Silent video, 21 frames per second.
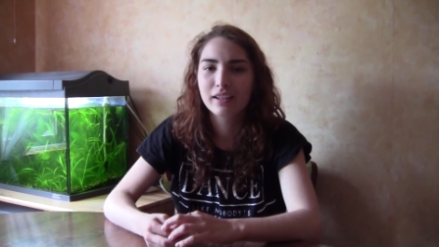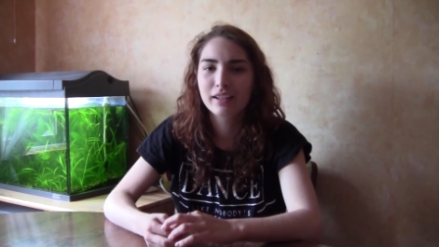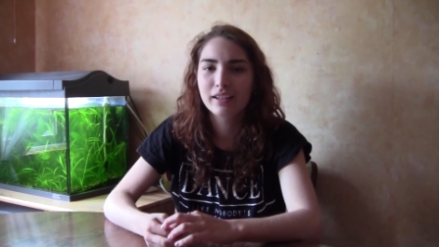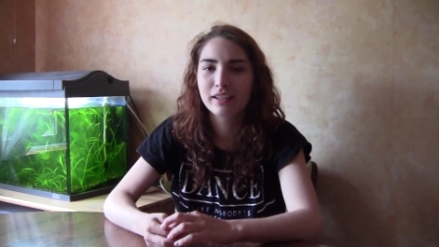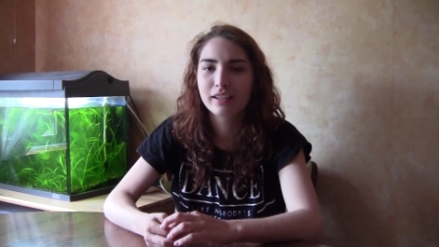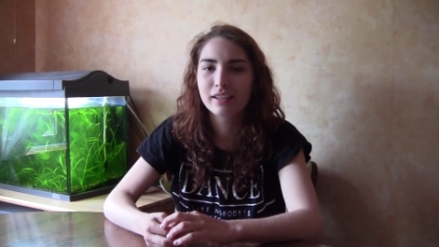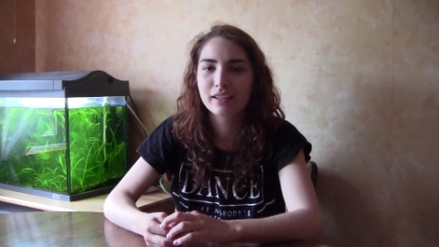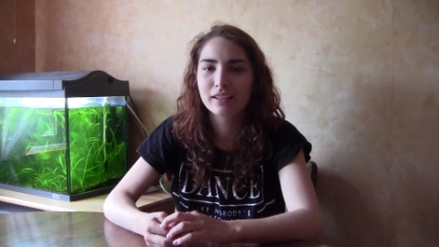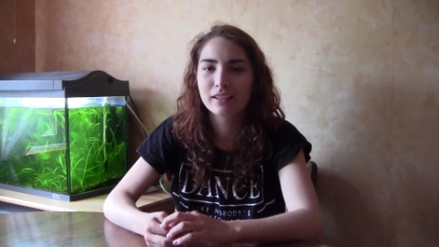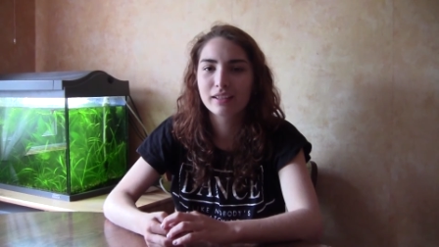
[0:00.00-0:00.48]

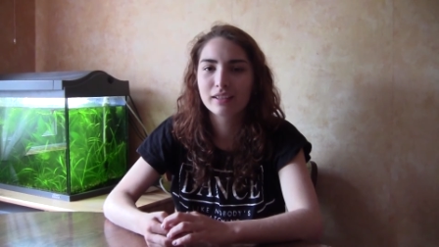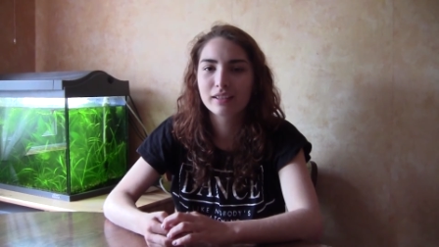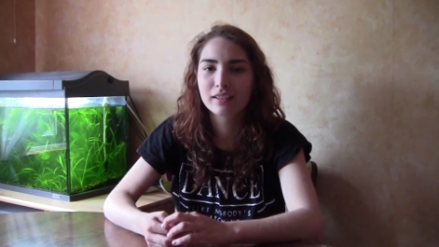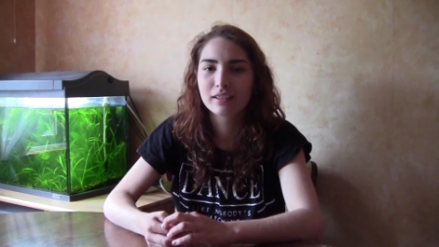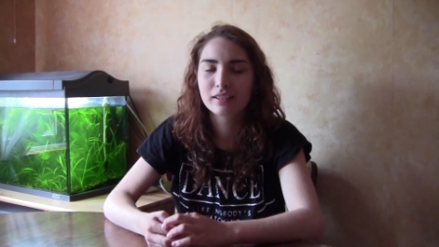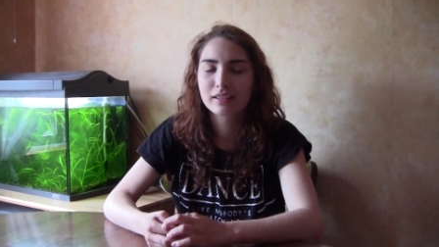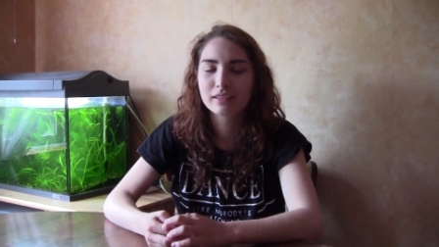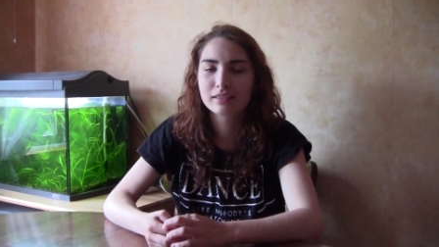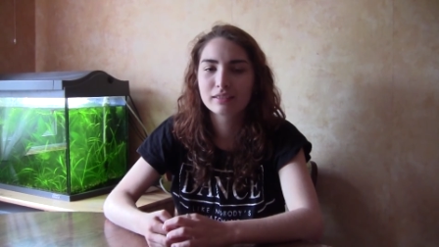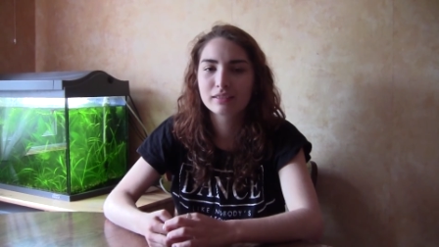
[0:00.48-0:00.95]

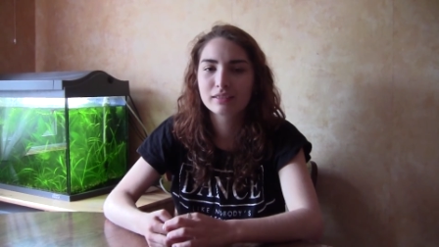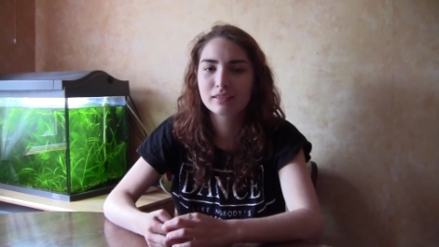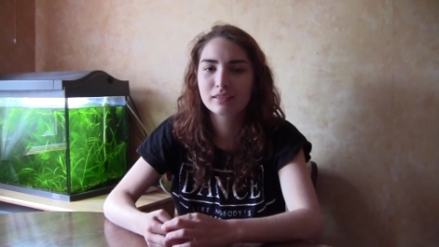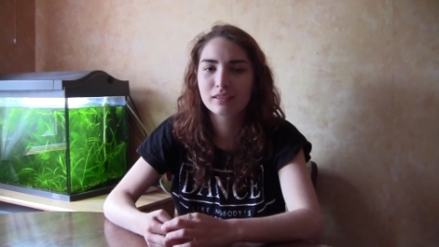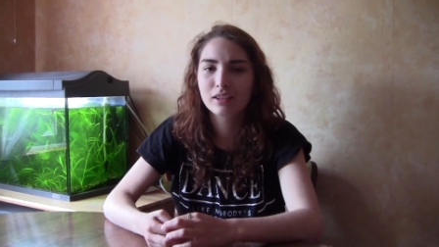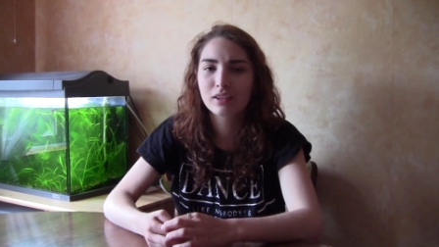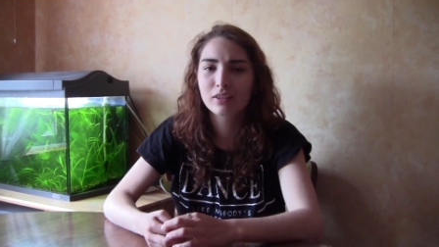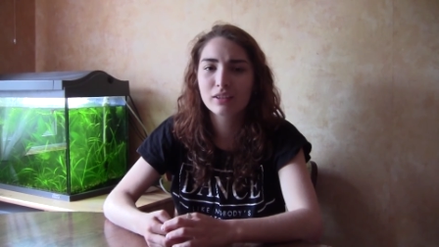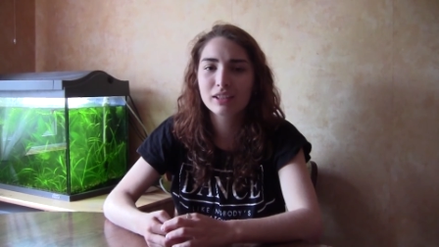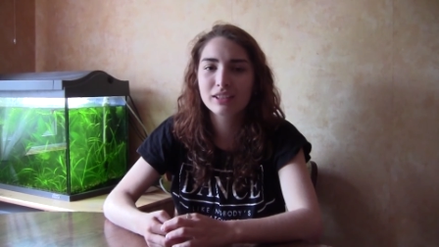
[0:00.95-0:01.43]
and
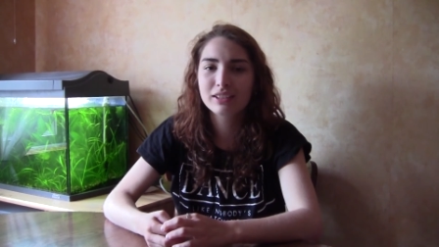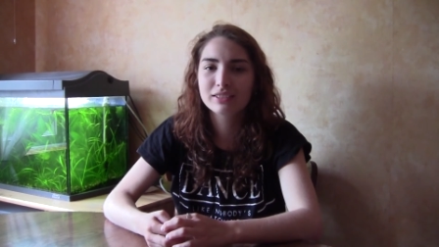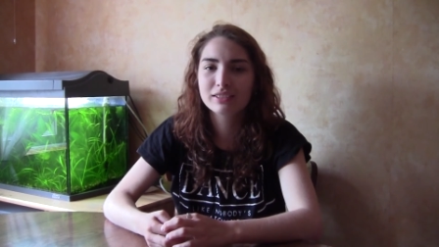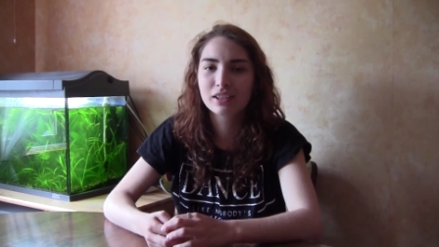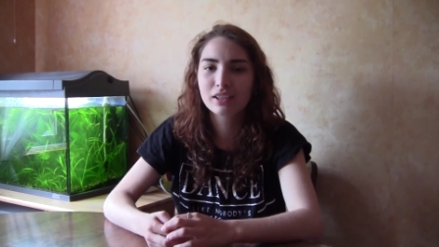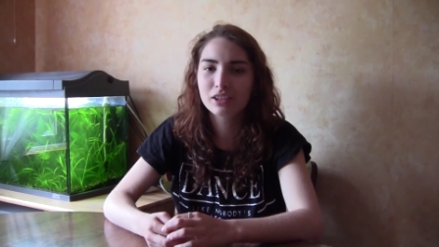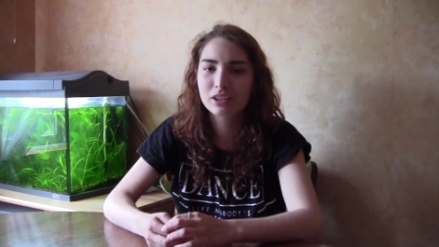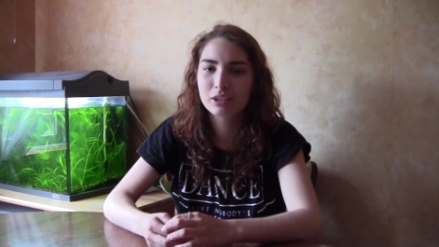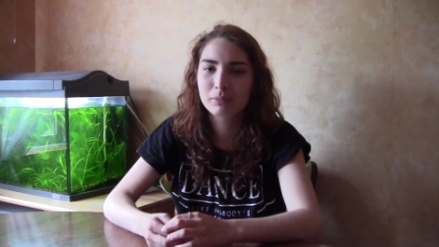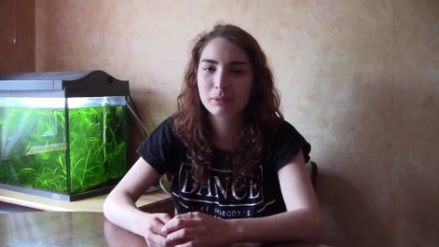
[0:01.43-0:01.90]
all these
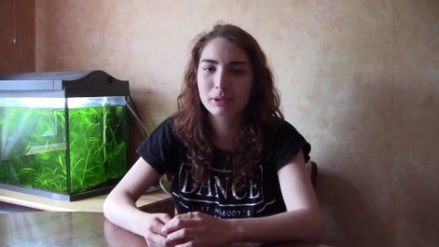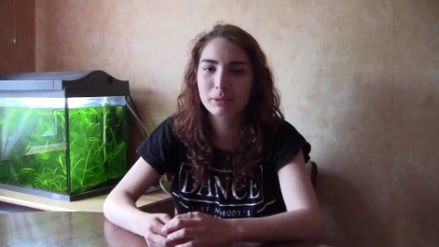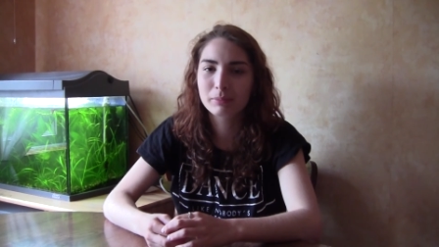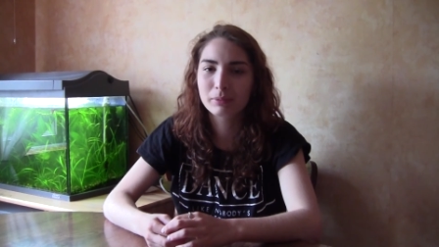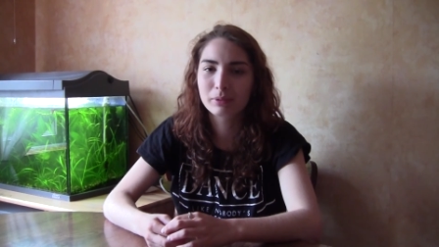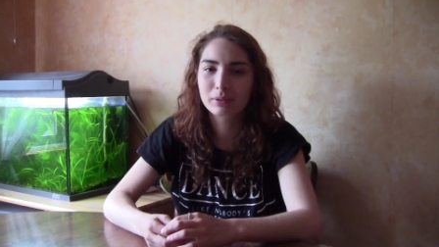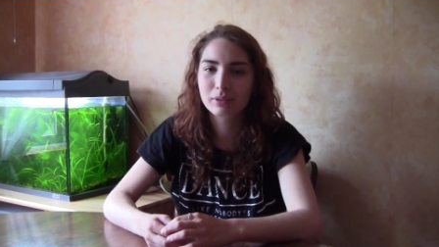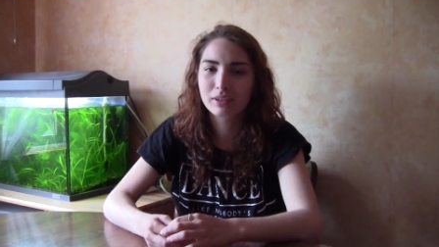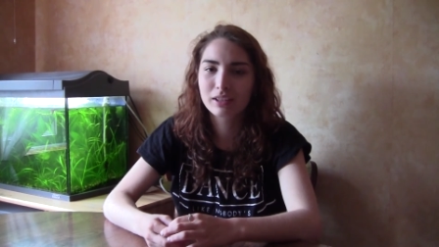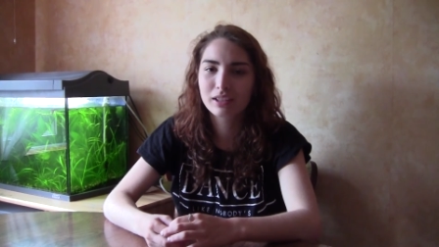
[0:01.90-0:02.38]
Dutch people,